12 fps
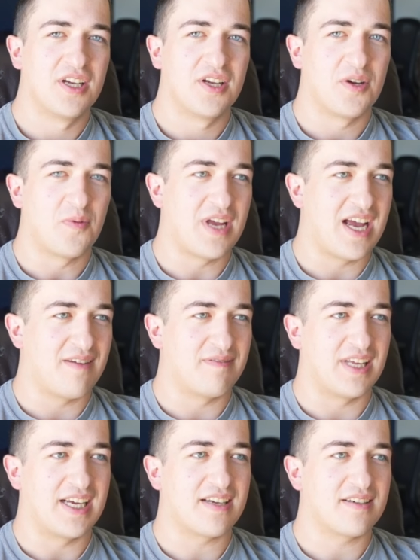we have
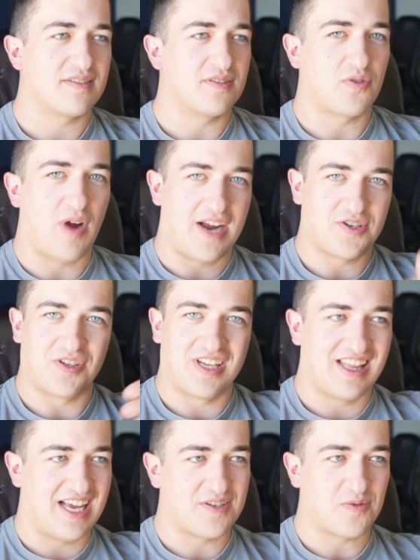like gradually
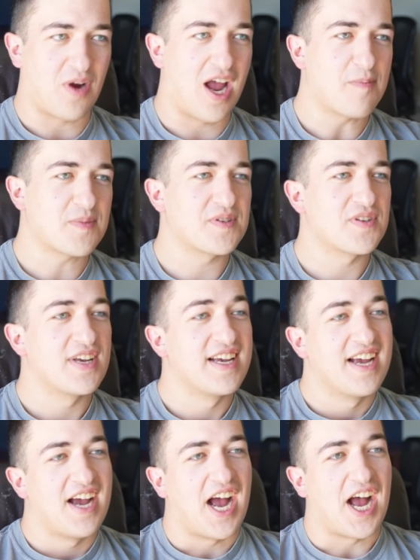less reps.
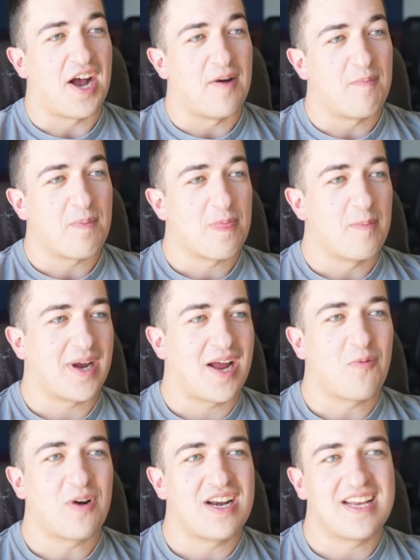But I
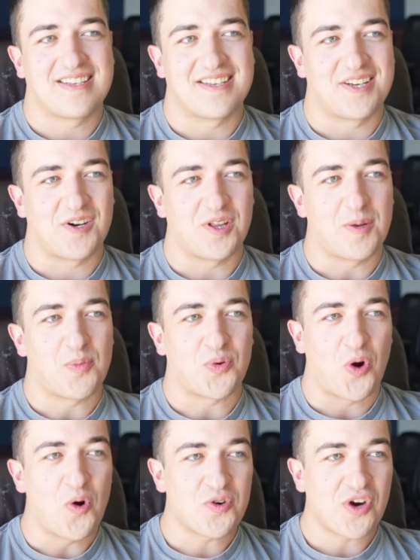wouldn't necessarily
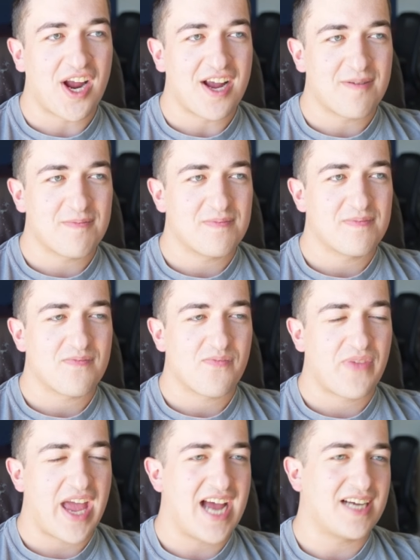program
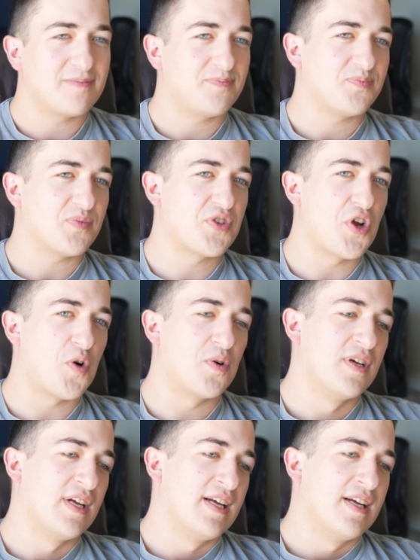that. So
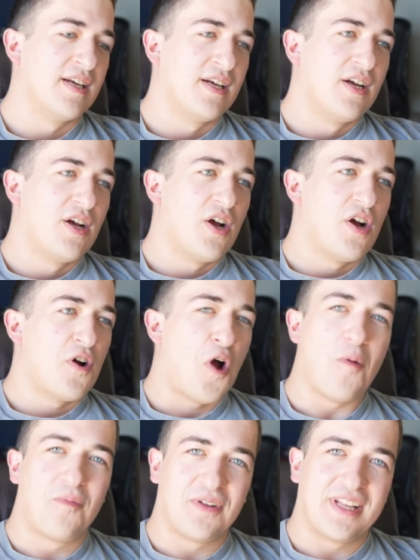
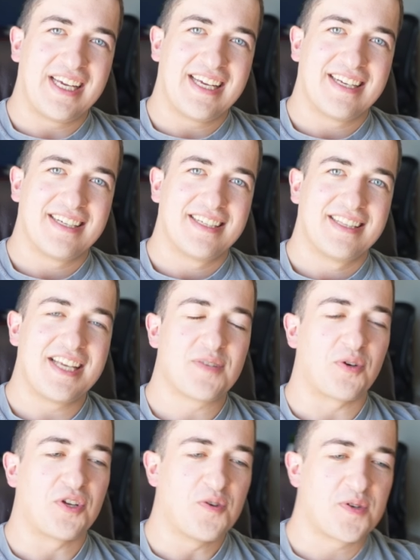hopefully these
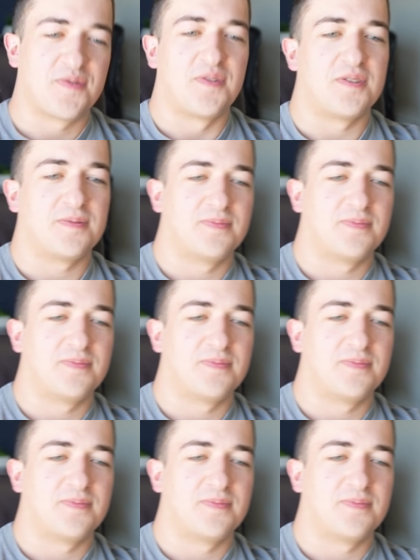were useful.